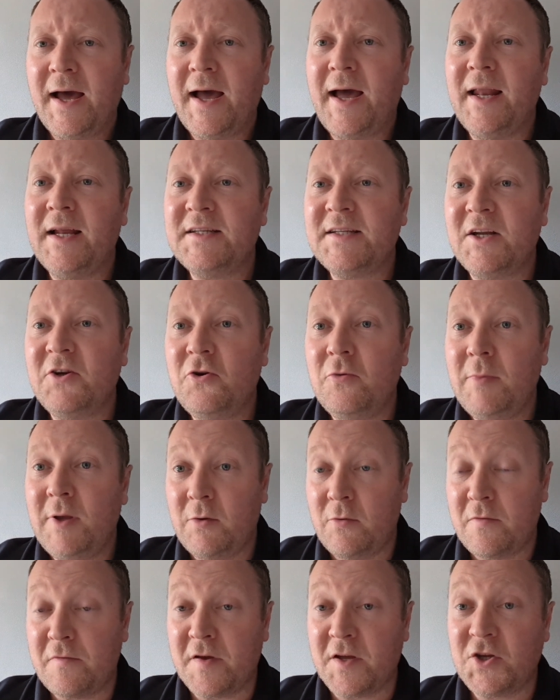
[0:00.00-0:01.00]
Aleksandar
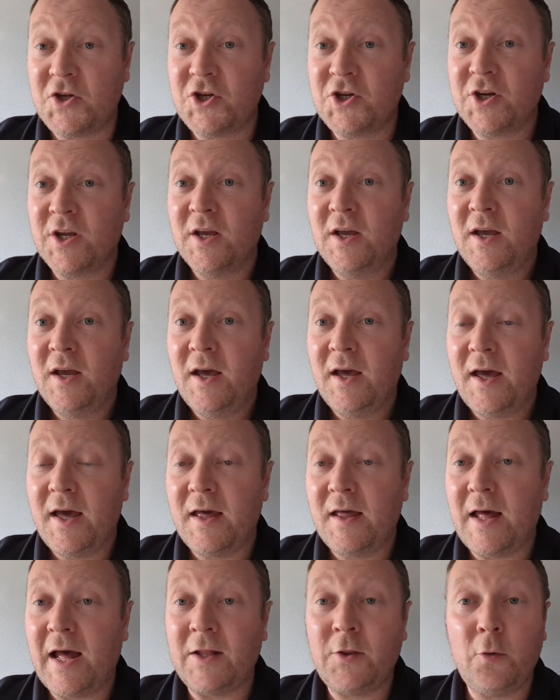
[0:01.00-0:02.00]
Mitrovic,
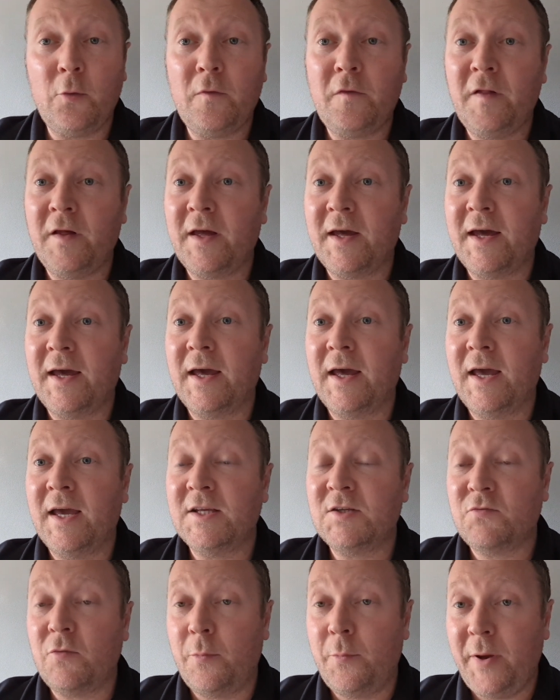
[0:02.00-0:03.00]
I don't think,
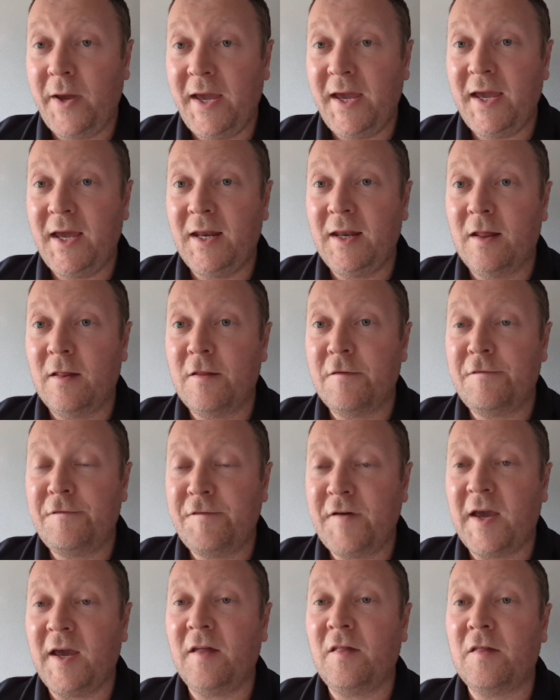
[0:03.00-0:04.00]
is repaying the
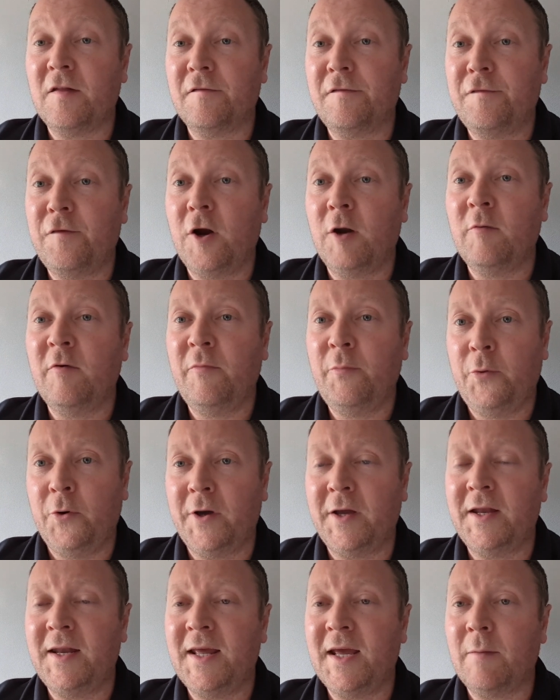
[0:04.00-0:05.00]
faith that Fulham have
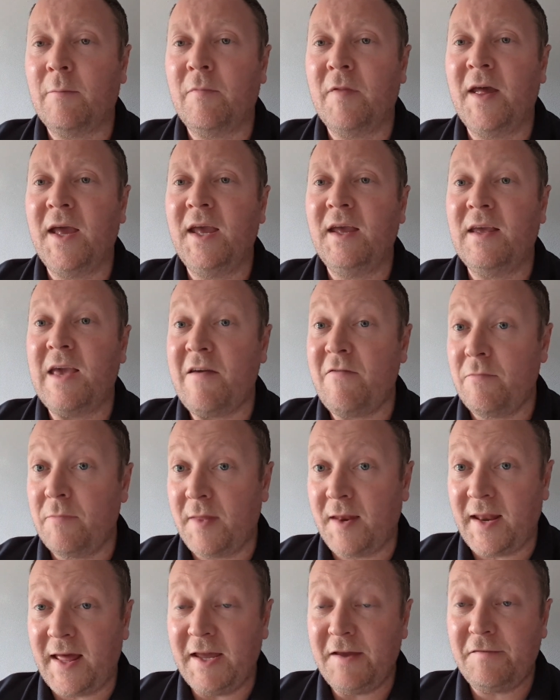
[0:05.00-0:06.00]
put in him. They gave him
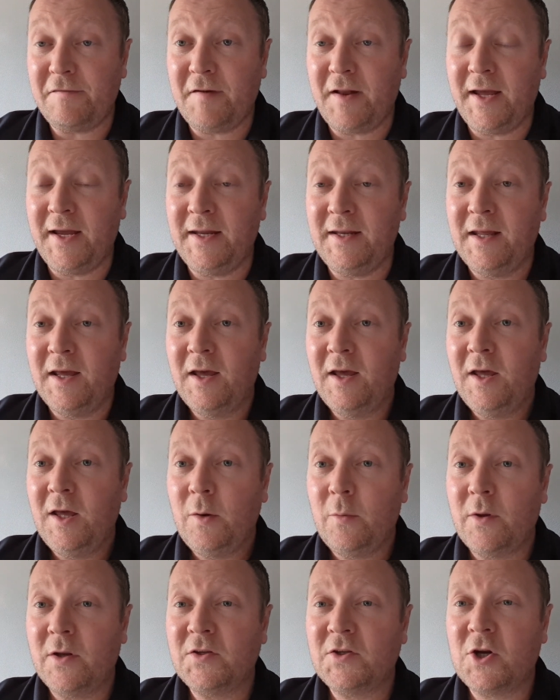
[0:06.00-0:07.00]
the lifeline,
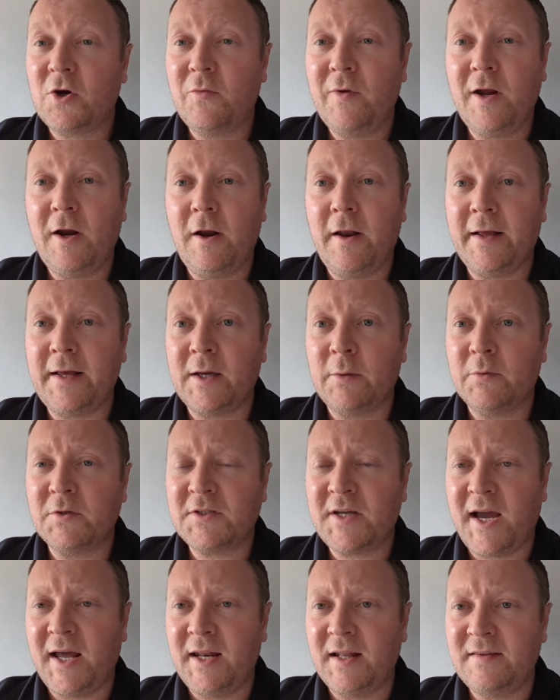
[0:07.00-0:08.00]
but his career looked like it
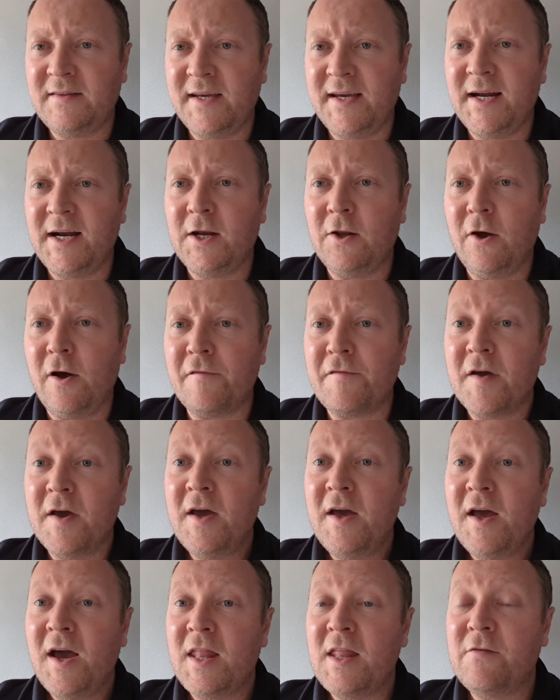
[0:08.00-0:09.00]
was kind of tailing off. And
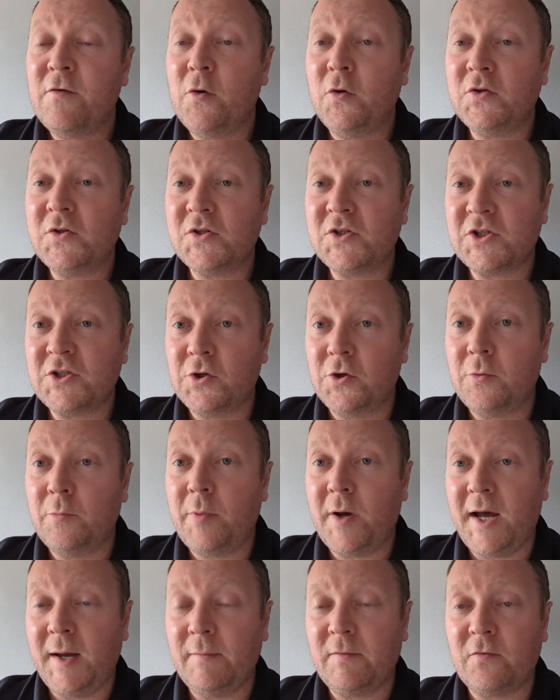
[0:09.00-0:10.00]
they've also stood
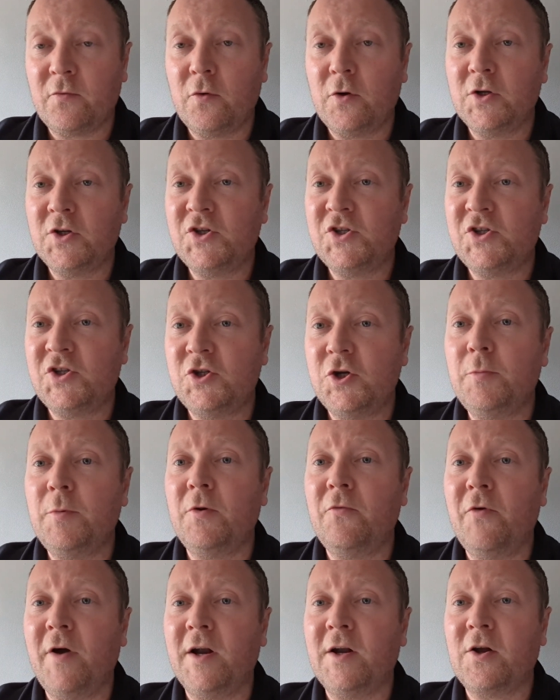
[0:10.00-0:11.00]
by him through all these
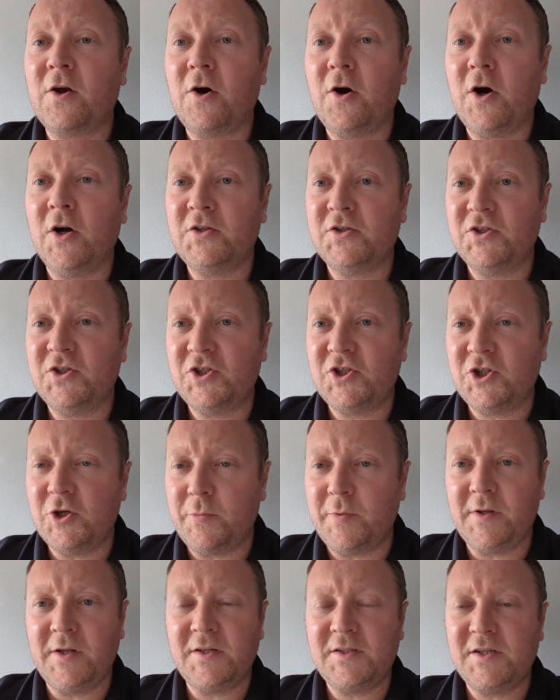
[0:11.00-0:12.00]
stupid red cards and
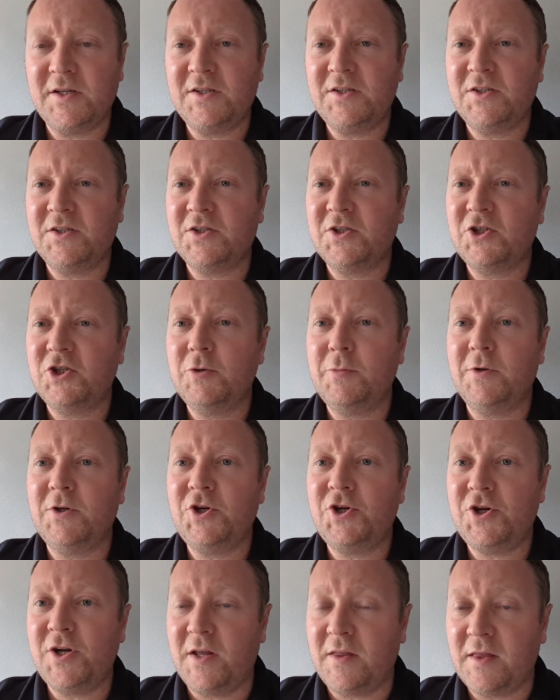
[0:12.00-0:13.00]
stupid decisions and
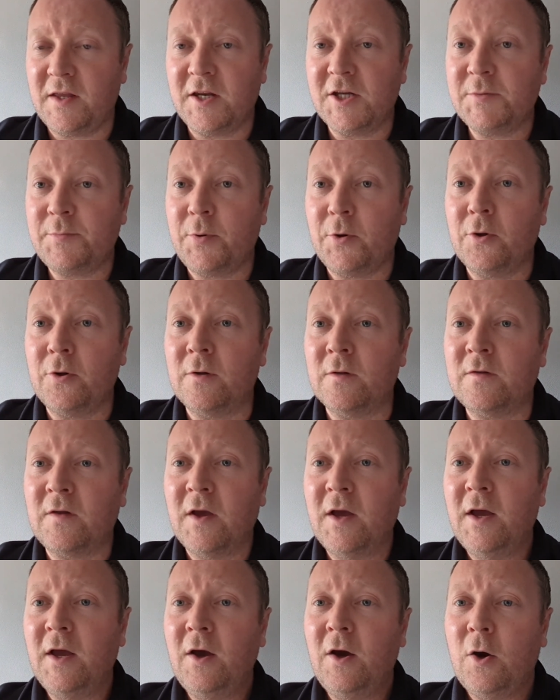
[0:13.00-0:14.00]
stupid shit that he's pulled
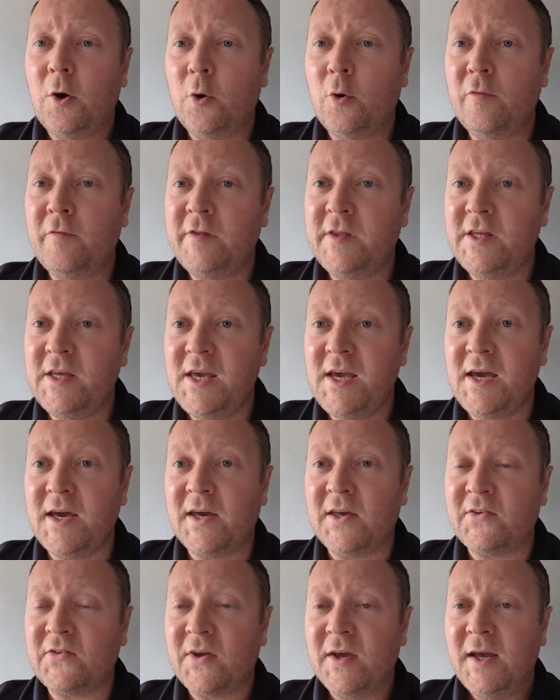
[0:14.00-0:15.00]
over the
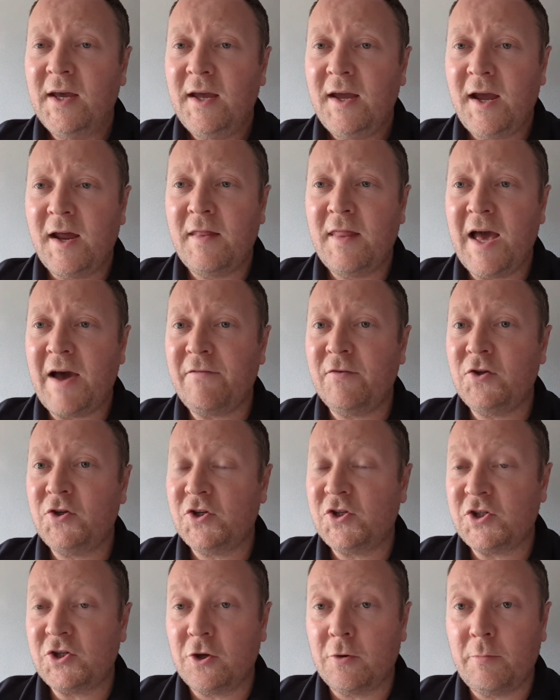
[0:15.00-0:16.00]
years. And they haven't
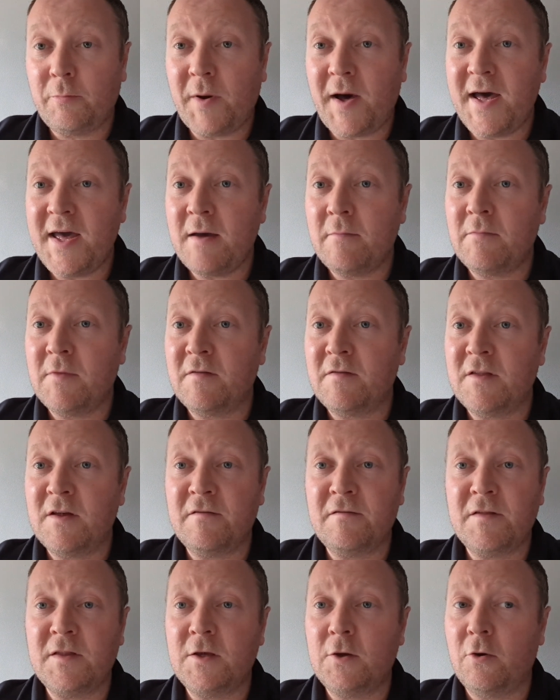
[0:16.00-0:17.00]
just stood by him.
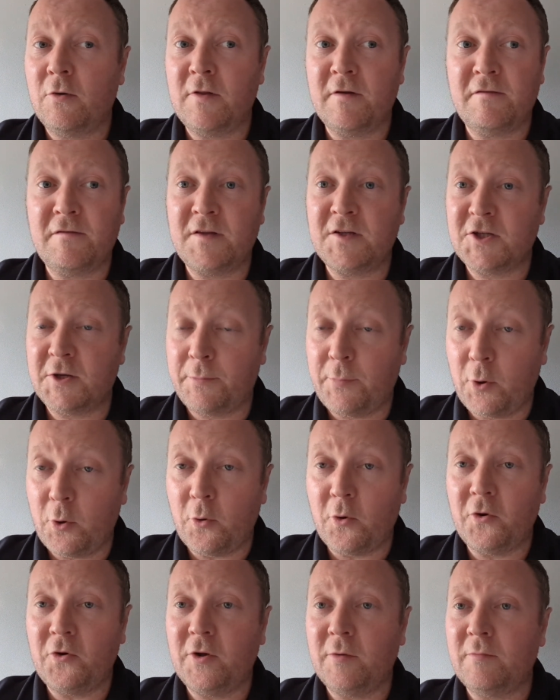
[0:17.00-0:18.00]
They've
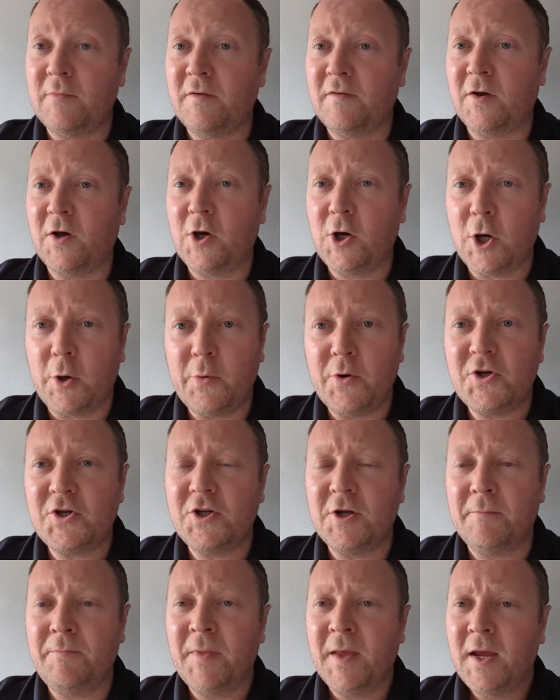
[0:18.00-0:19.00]
supported him. They've
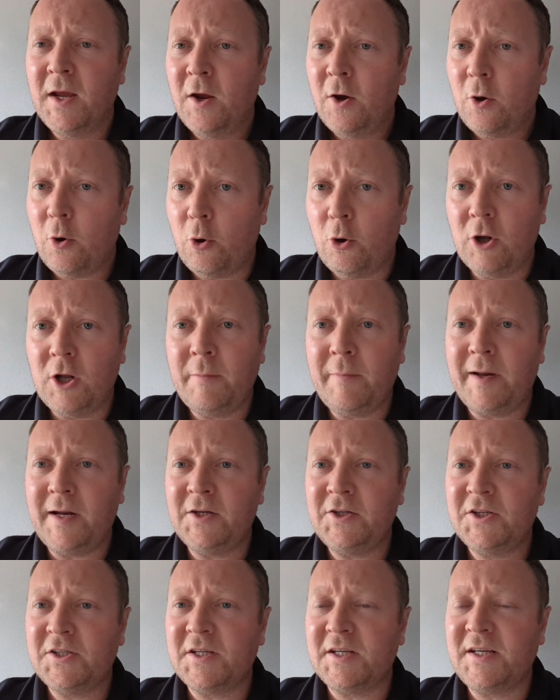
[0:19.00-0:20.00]
encouraged him. All the
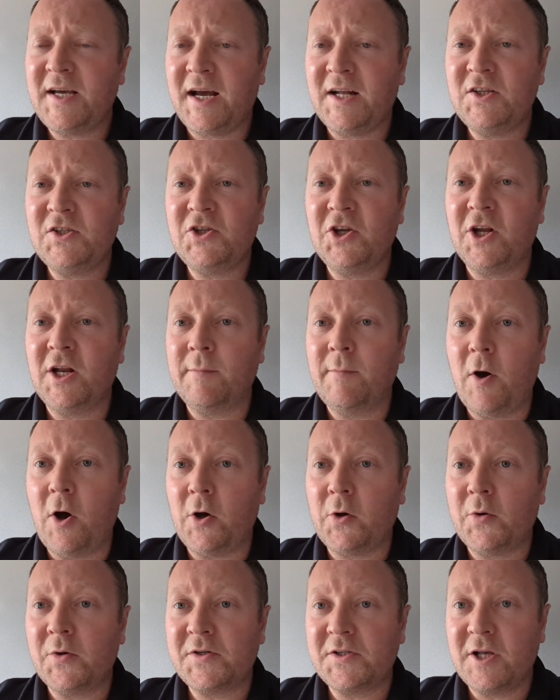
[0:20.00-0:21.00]
managers that he had, certainly
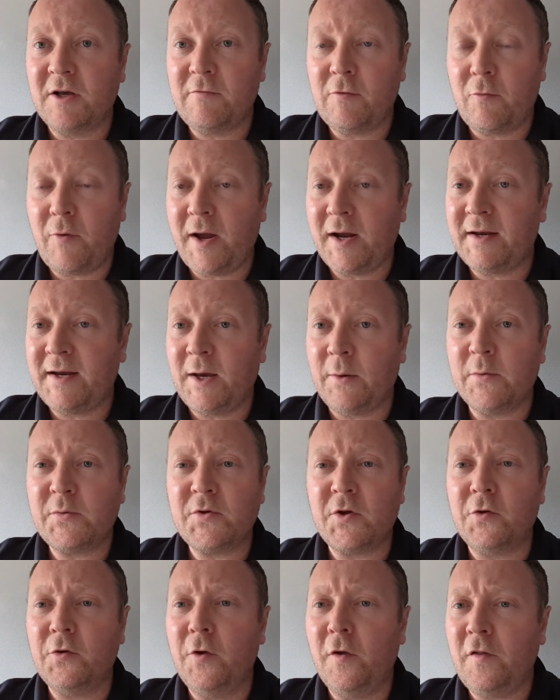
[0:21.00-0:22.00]
Marco Silva right now,
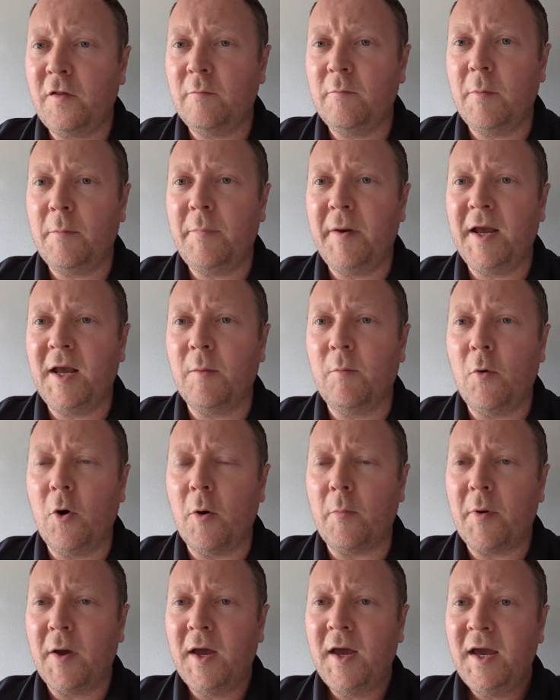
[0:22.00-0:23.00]
has done nothing but big him
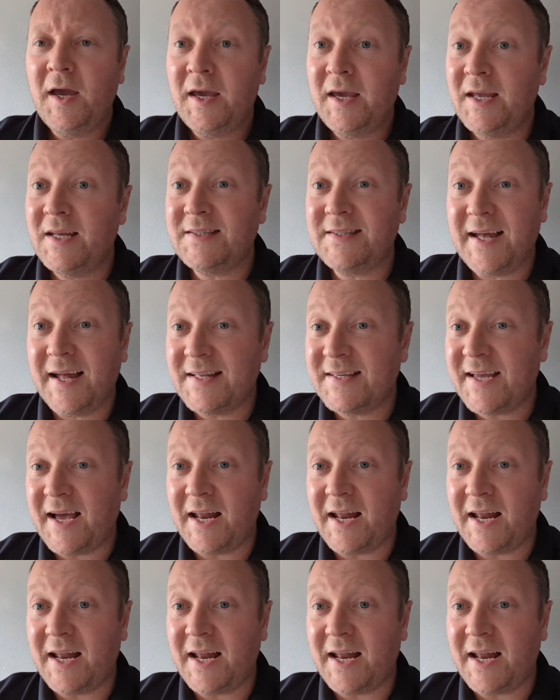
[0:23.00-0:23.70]
up. He's their